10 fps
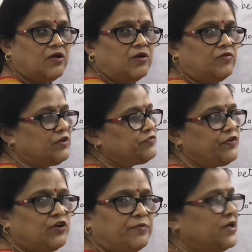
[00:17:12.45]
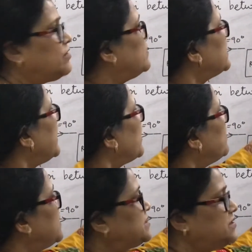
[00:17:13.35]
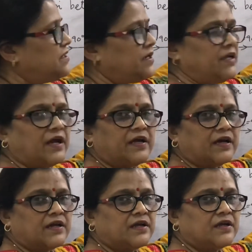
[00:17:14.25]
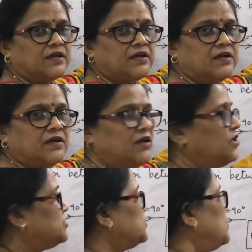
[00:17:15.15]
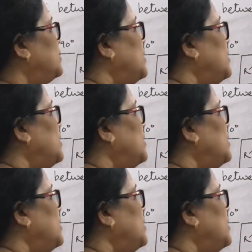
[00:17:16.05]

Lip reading: Which phenomenon will take place? TIR. So